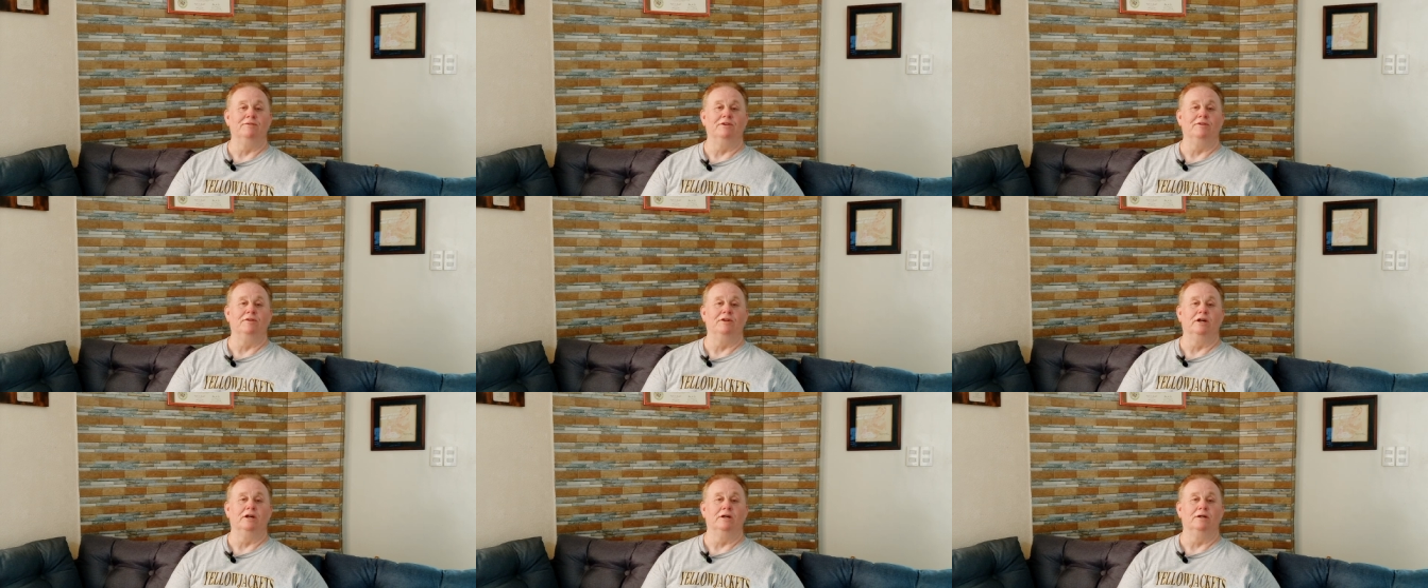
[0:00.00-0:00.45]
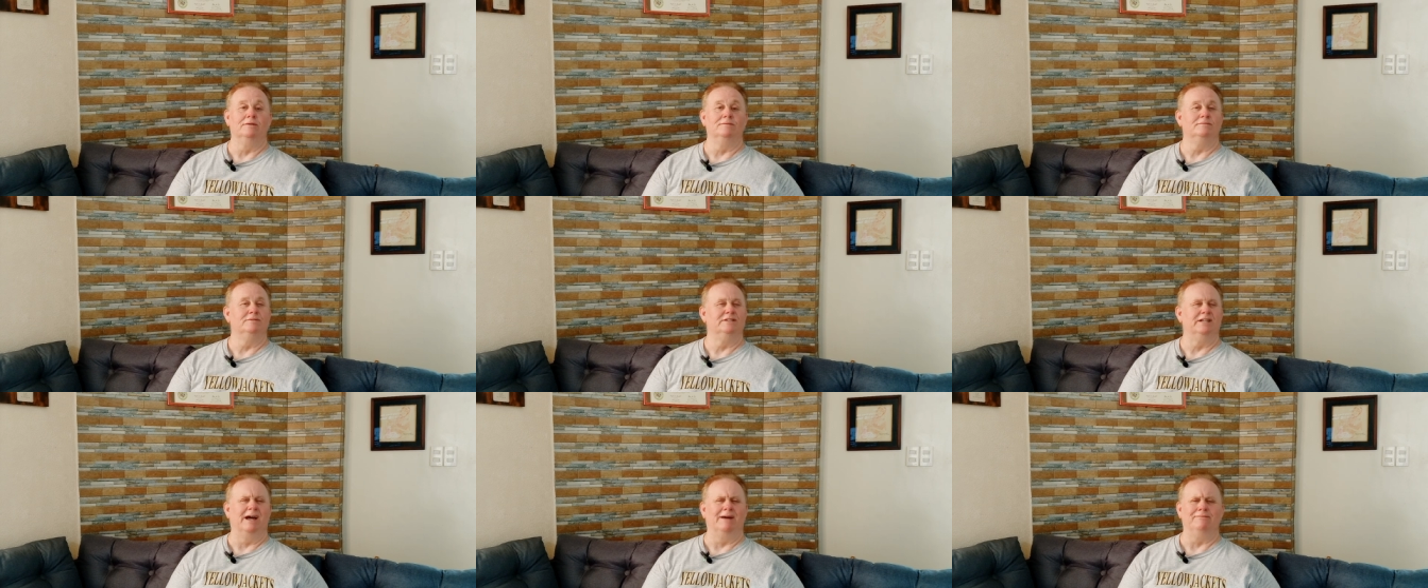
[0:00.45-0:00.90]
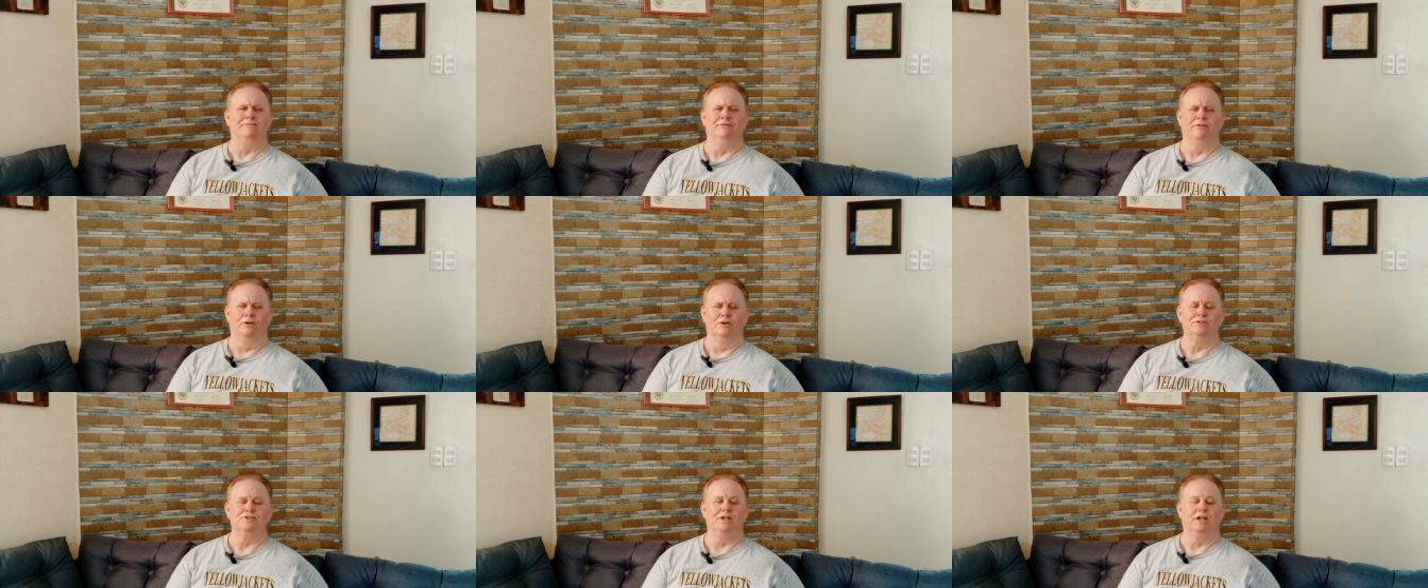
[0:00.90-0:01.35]
given the
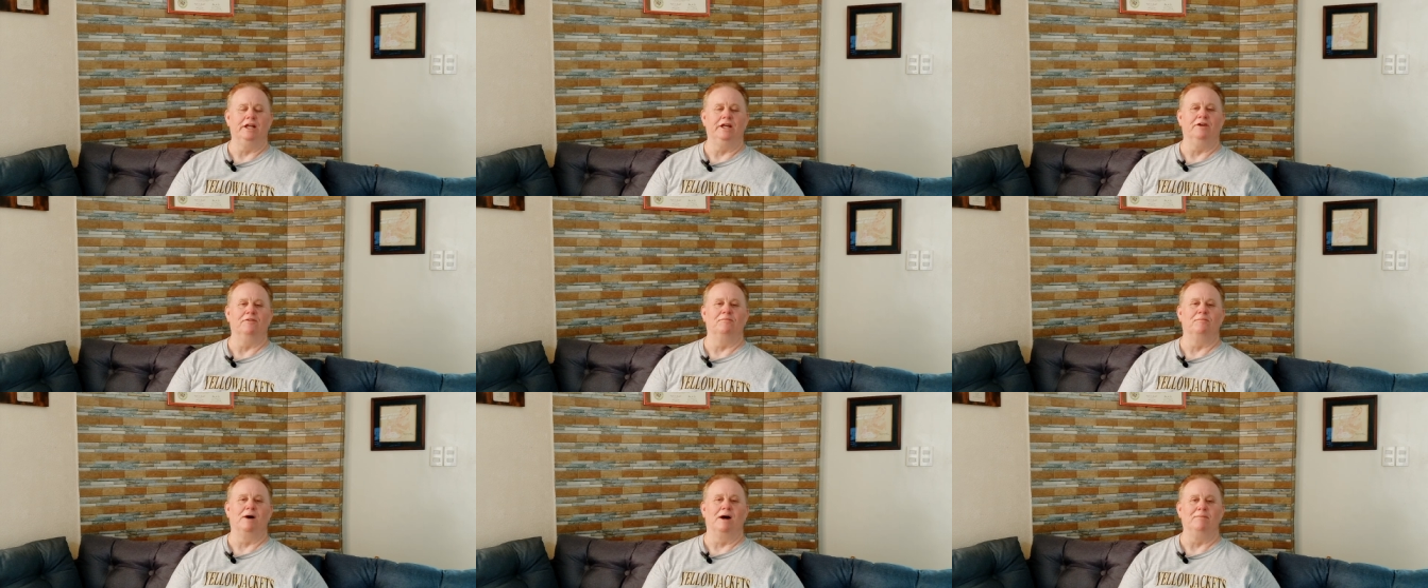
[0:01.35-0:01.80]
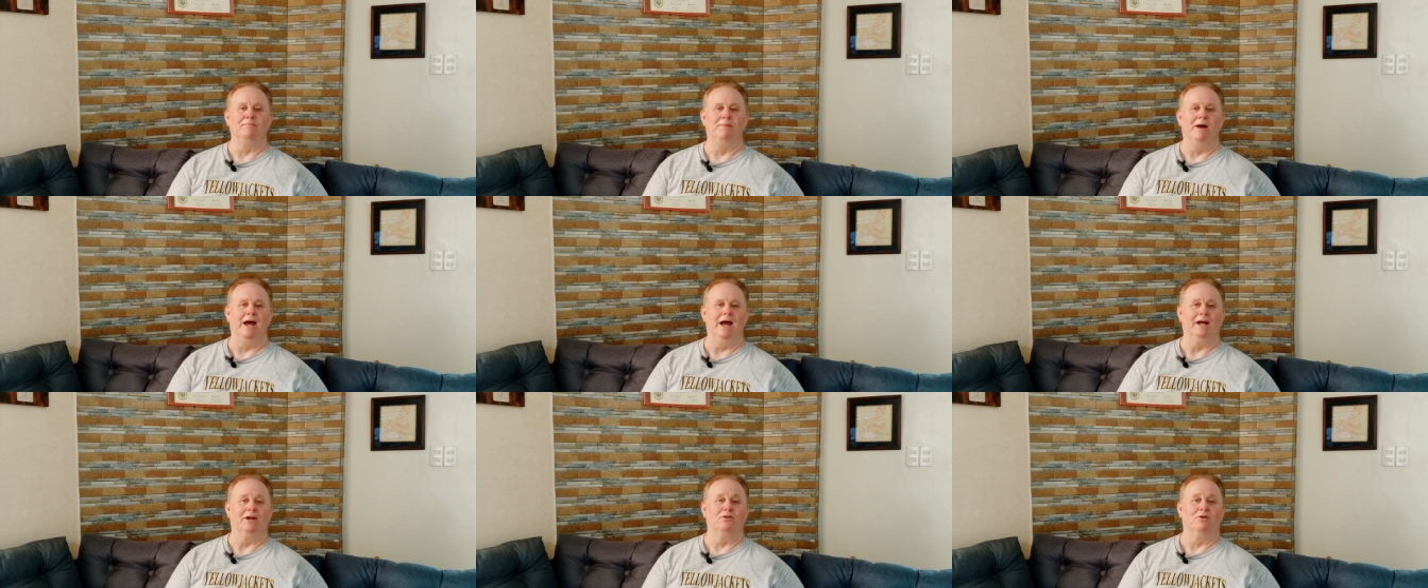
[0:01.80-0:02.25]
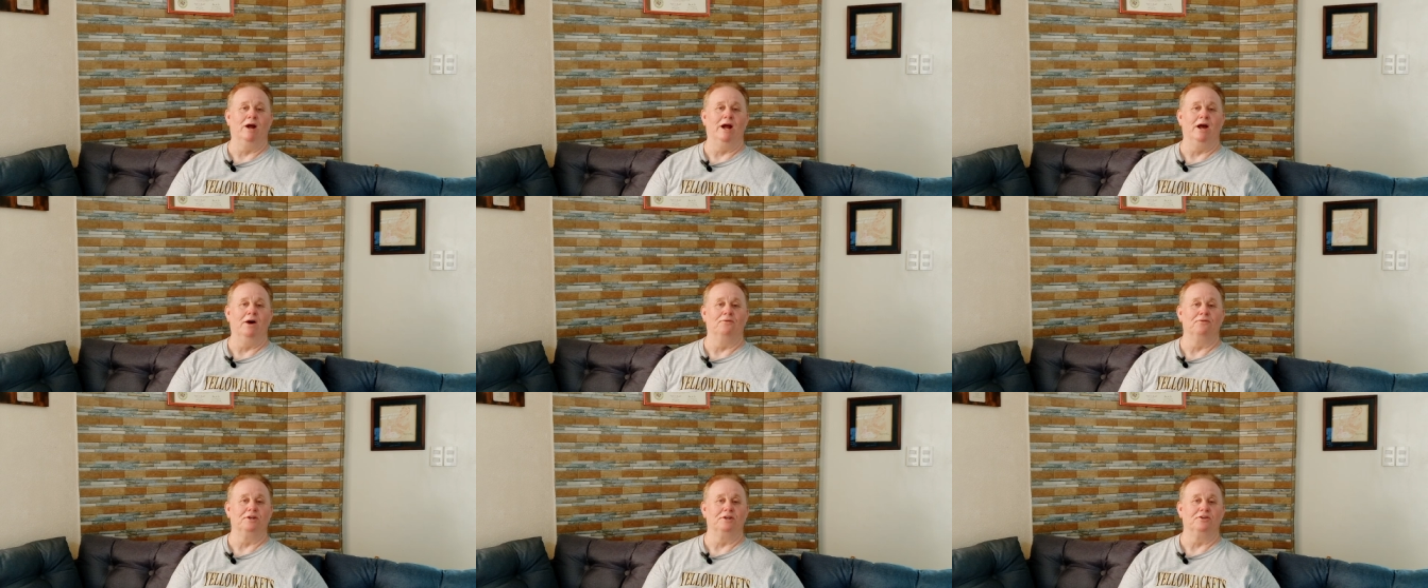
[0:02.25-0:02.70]
diversity of my
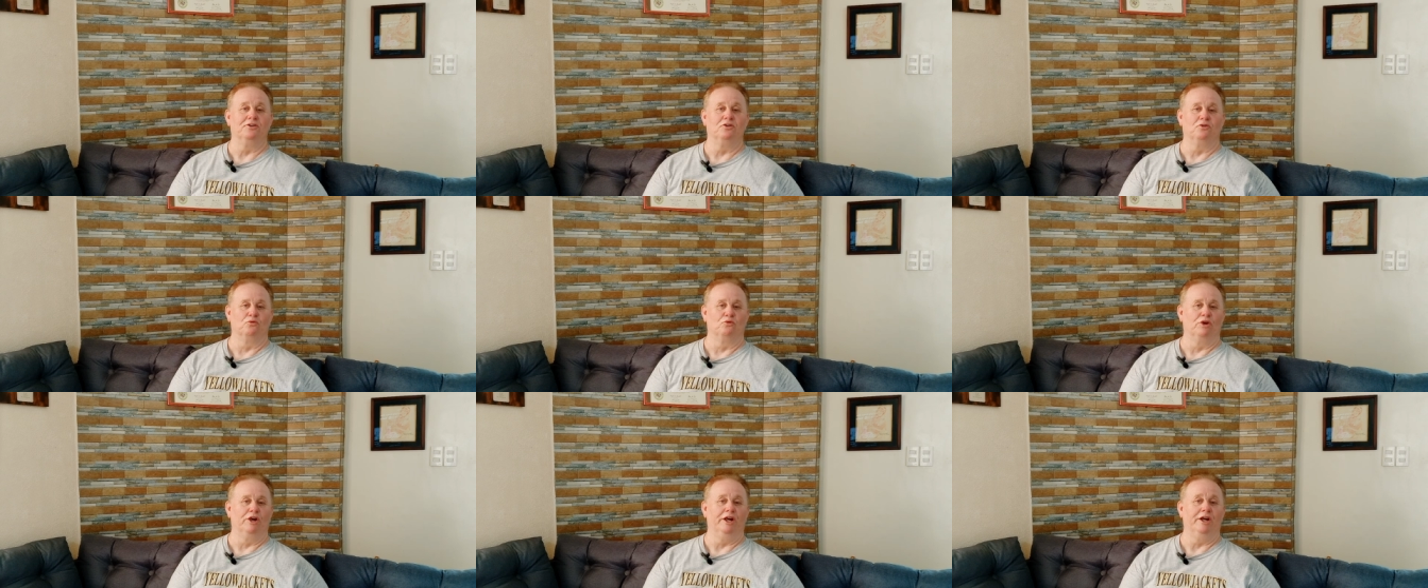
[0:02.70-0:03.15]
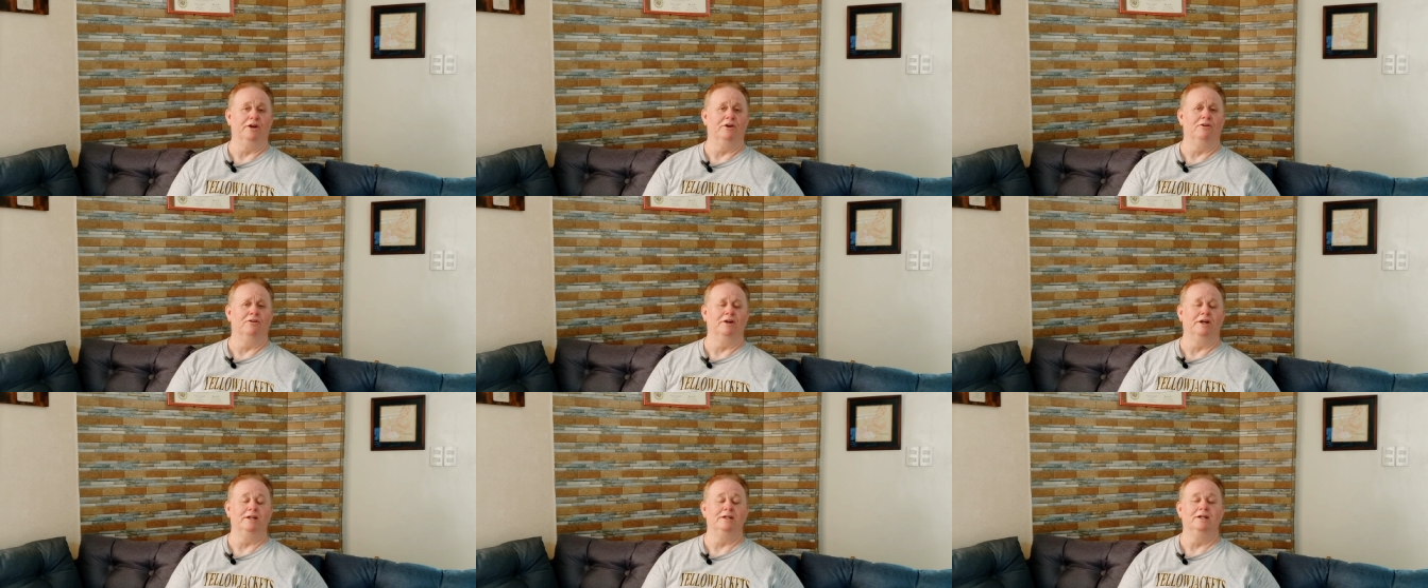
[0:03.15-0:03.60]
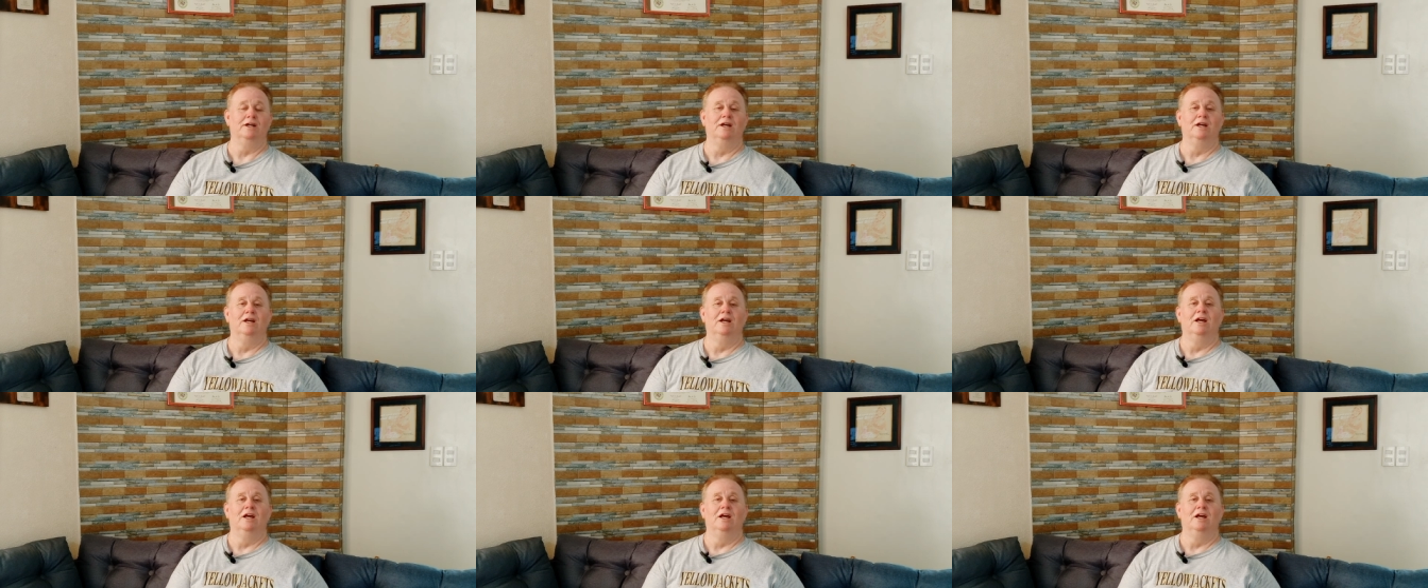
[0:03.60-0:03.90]
background and career